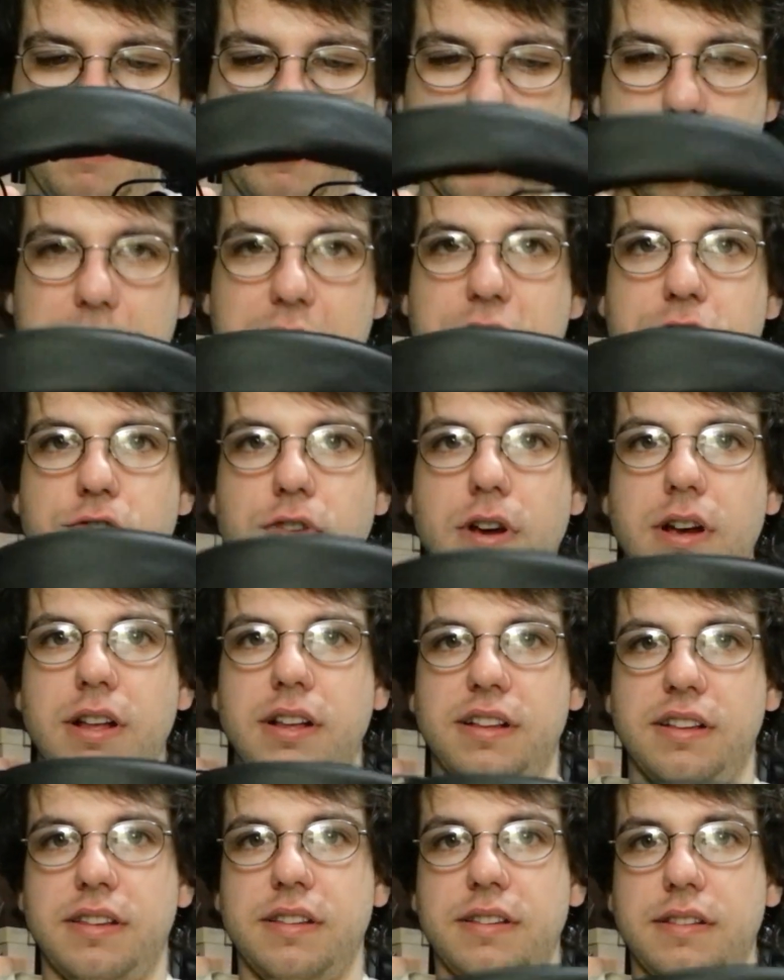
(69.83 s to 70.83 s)
The main draw
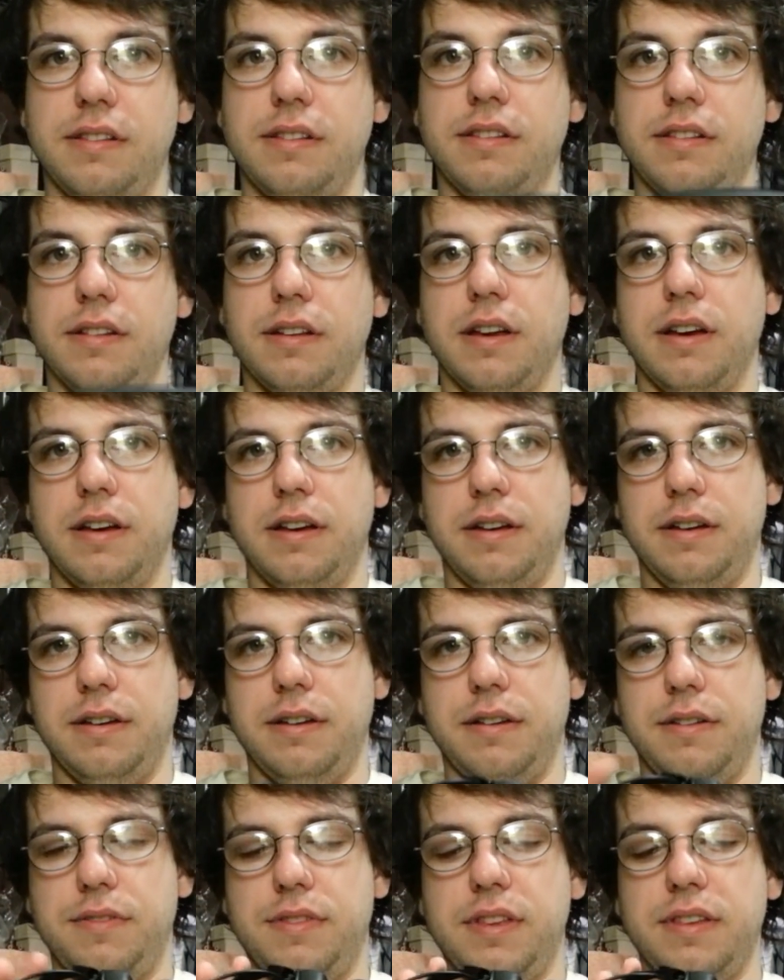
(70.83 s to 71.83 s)

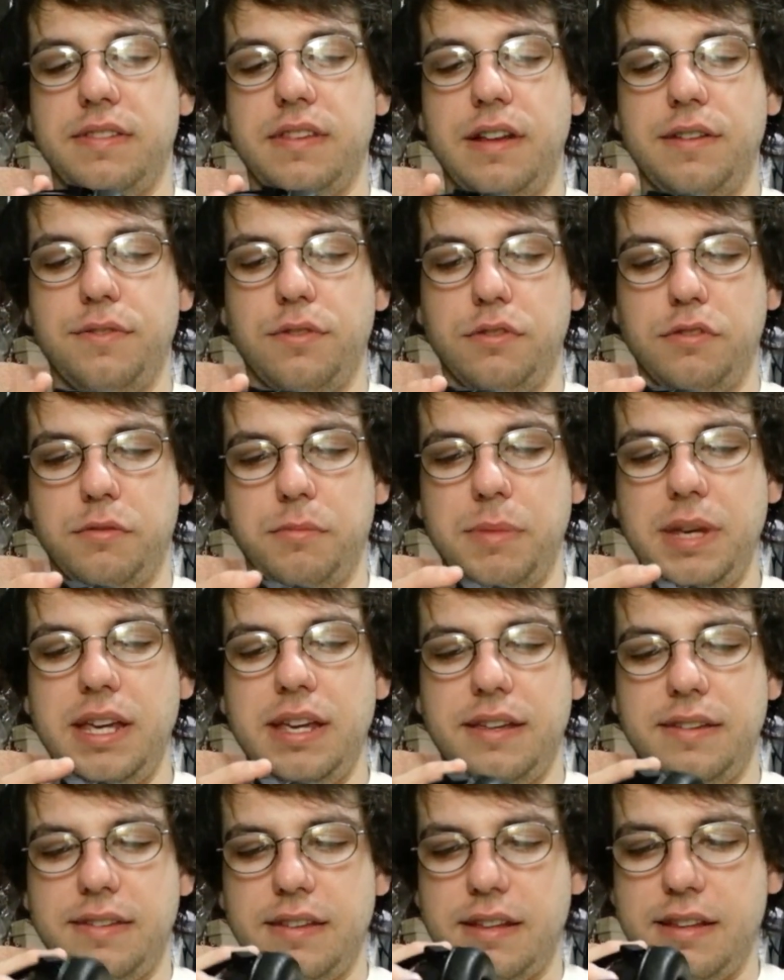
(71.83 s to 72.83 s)
of this headphone to
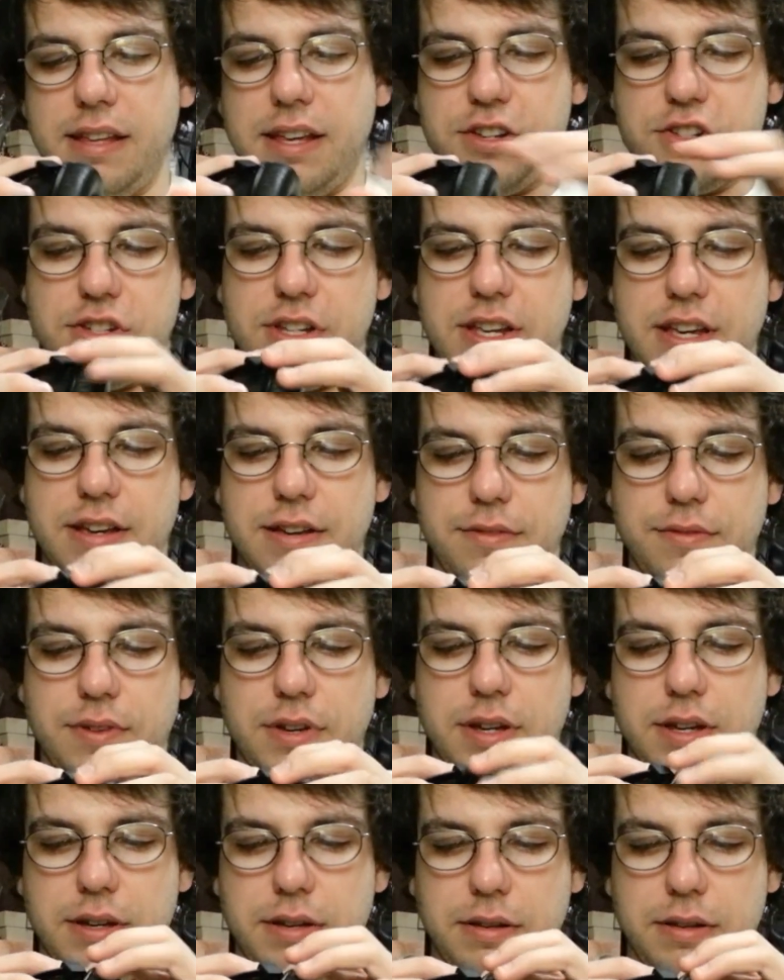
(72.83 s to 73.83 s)
me is that they actually have
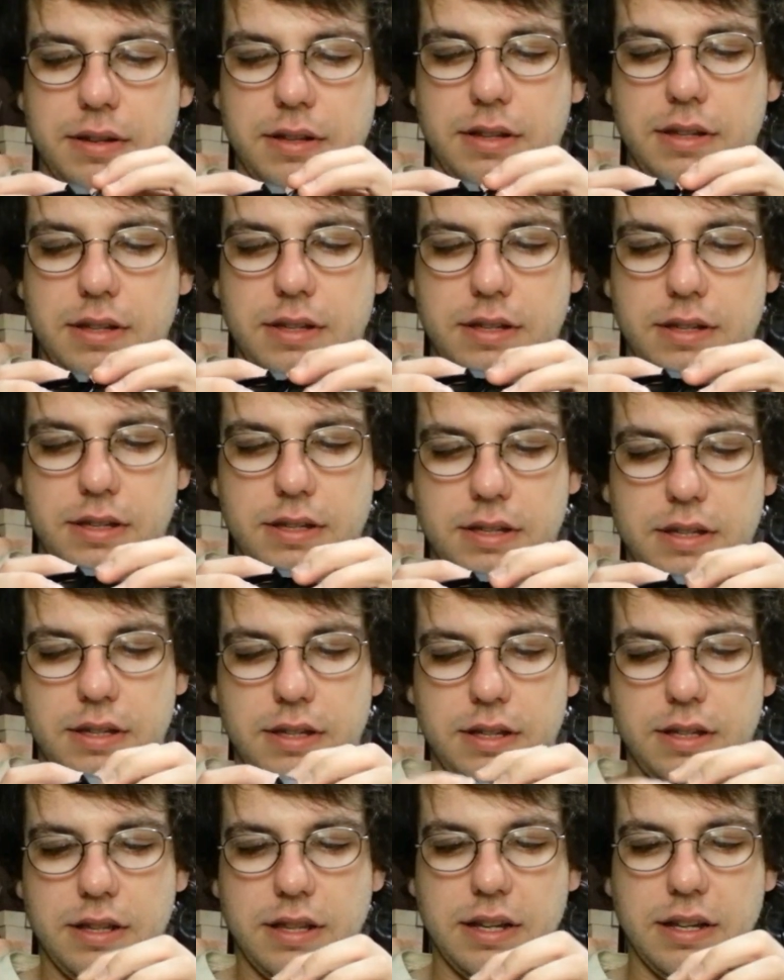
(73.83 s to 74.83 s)

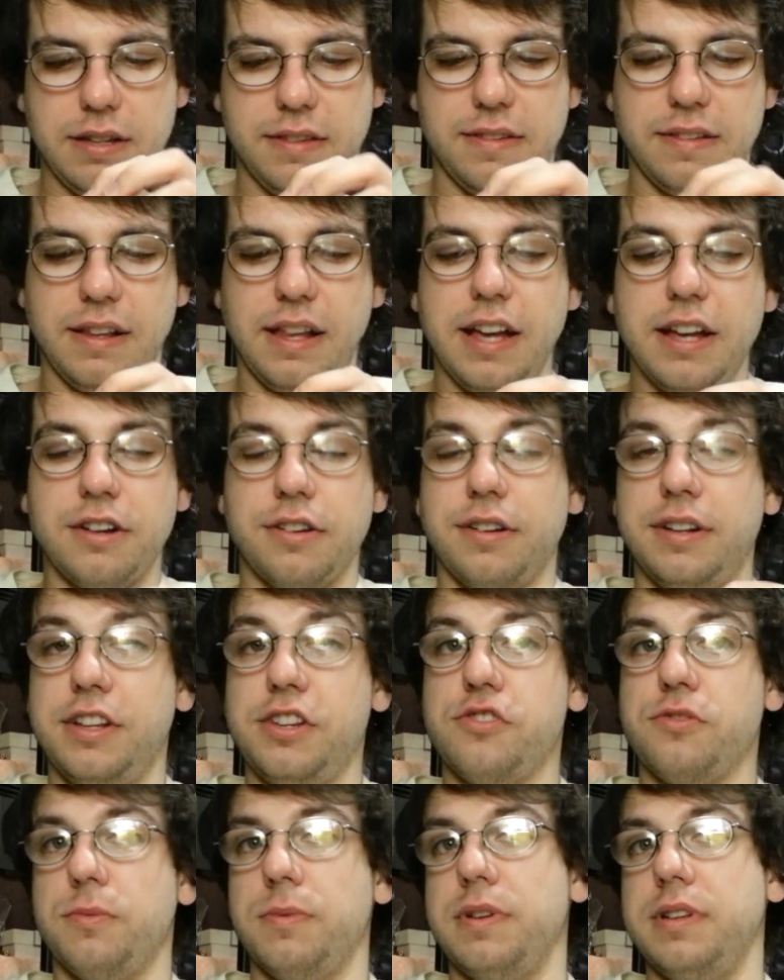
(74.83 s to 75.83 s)
like a slider on
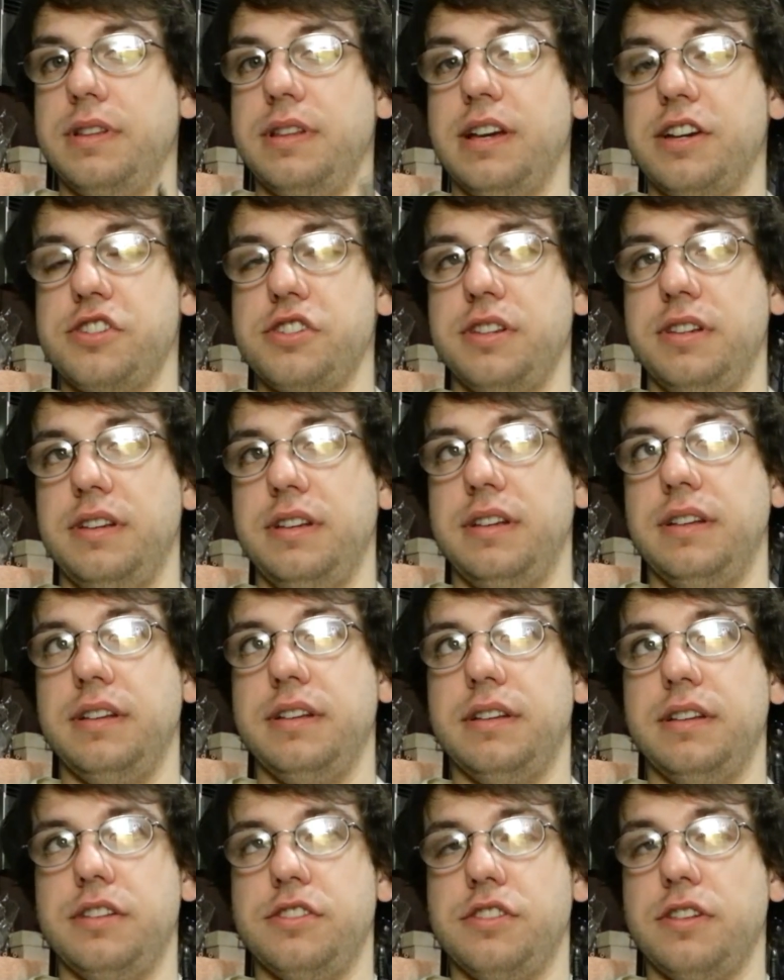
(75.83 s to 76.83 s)
each one to actually
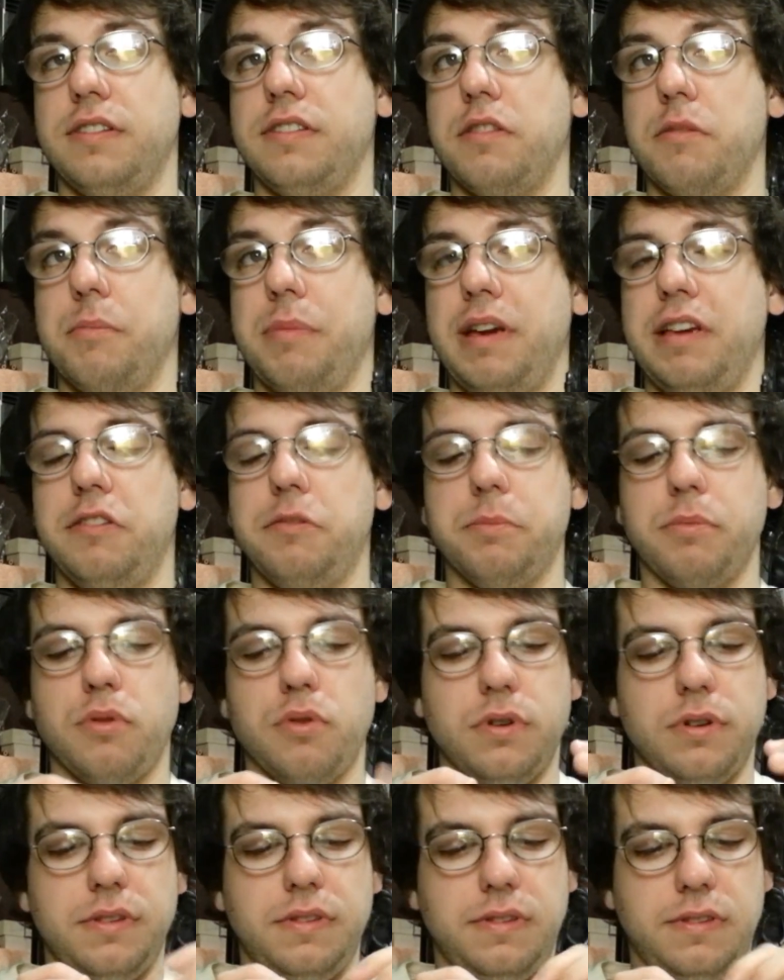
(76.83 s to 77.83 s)
adjust the bass
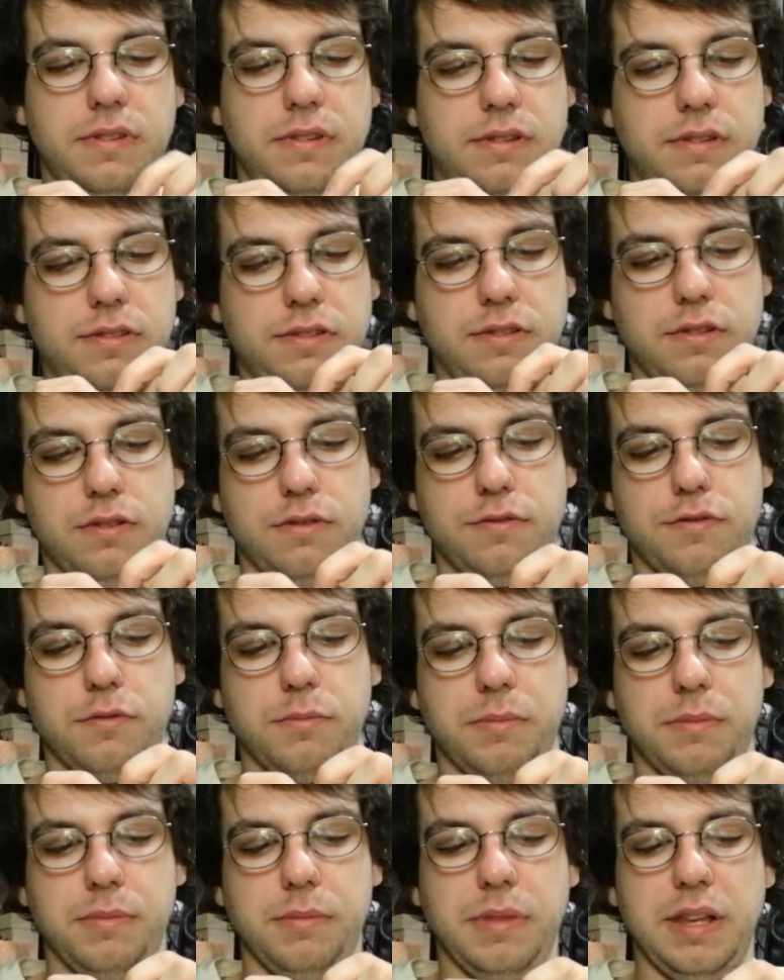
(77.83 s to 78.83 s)
ports. So
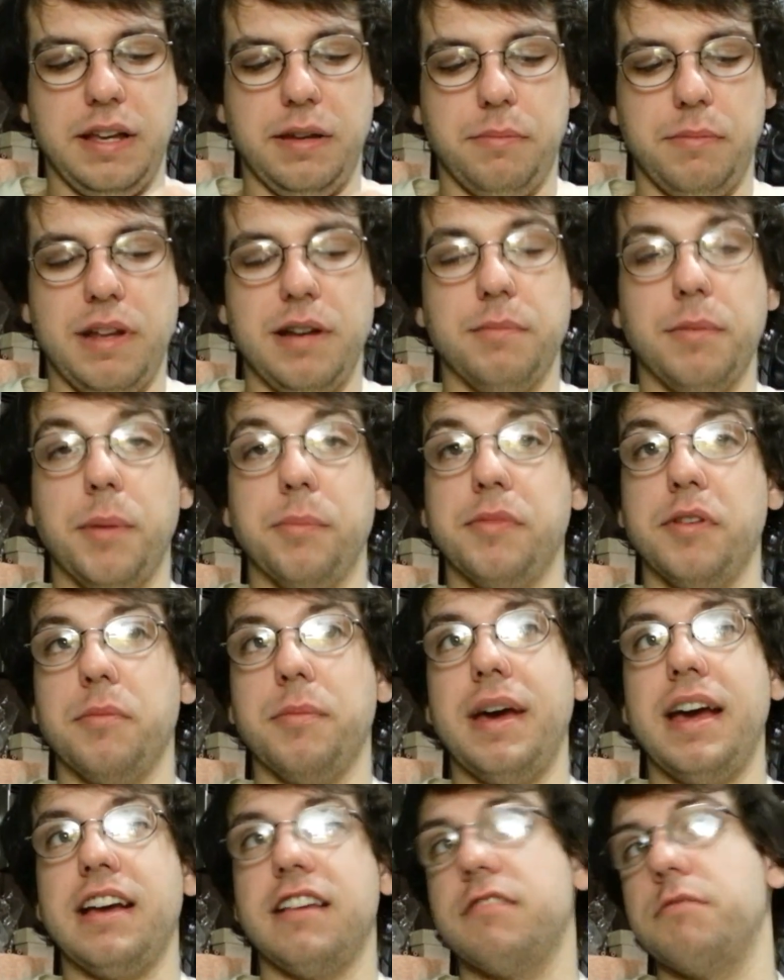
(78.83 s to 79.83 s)
from like minimum to
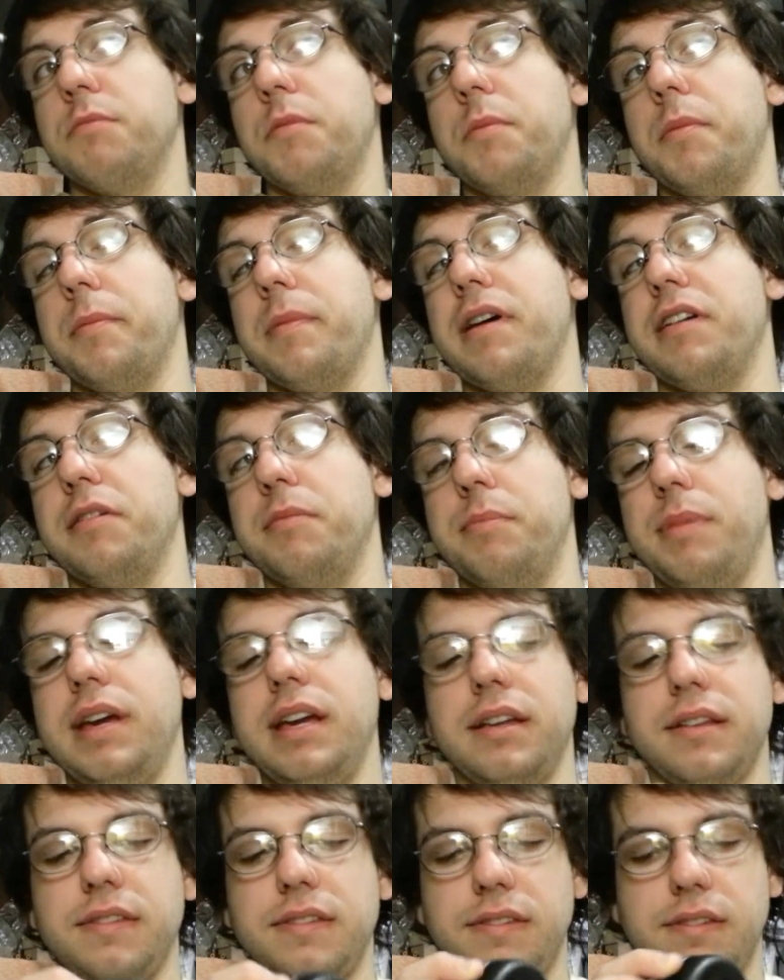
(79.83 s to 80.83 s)
maximum amount of
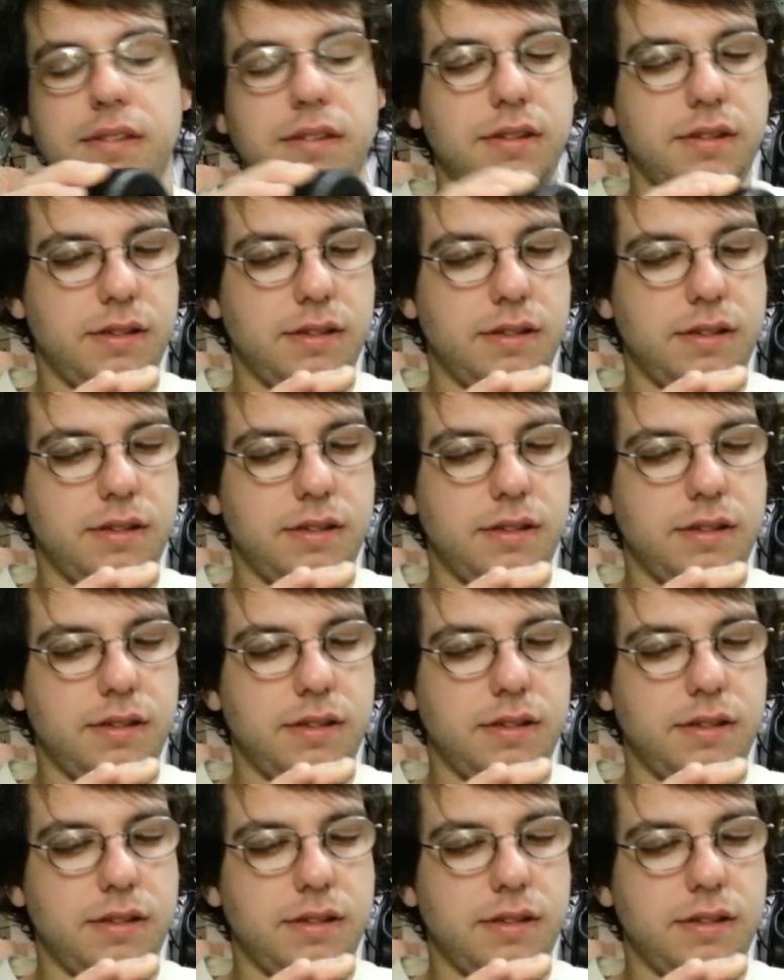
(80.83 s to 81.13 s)
bass.